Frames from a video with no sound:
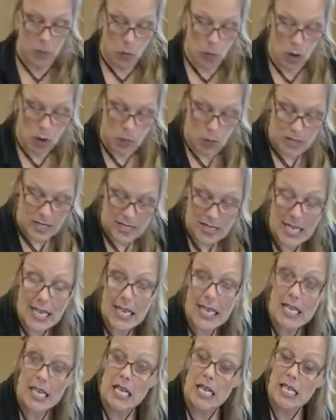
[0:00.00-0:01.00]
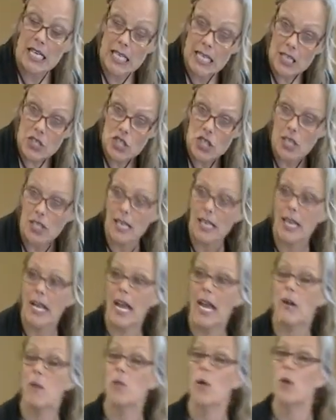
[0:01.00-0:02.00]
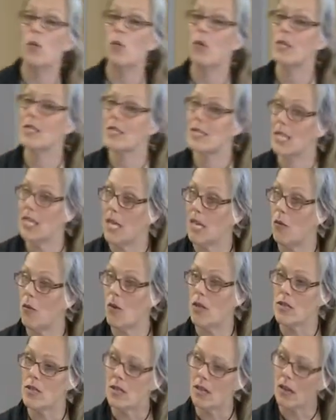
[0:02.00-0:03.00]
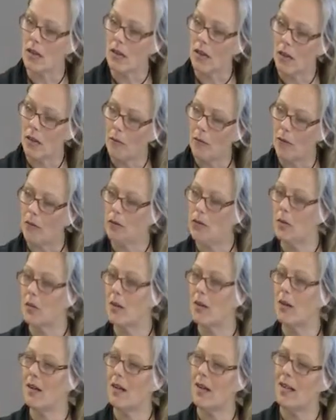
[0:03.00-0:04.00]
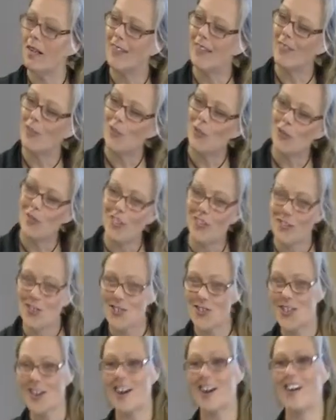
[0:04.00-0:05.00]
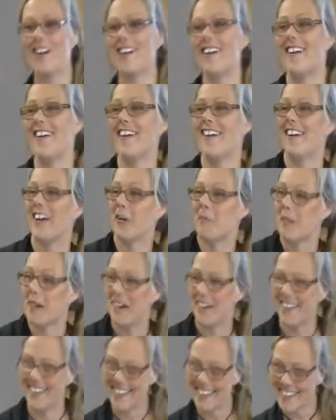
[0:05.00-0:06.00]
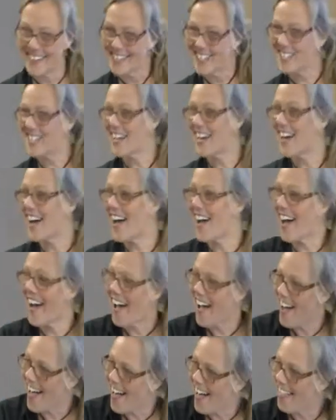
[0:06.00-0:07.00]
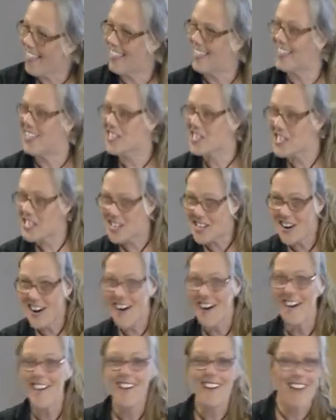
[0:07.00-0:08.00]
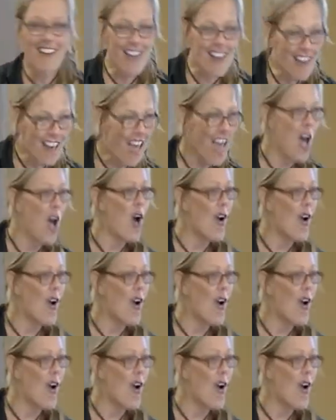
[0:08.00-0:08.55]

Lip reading: what we're seeing initially and what we're seeing once they're comfortable and then they're starting to come out of their shell and starting to,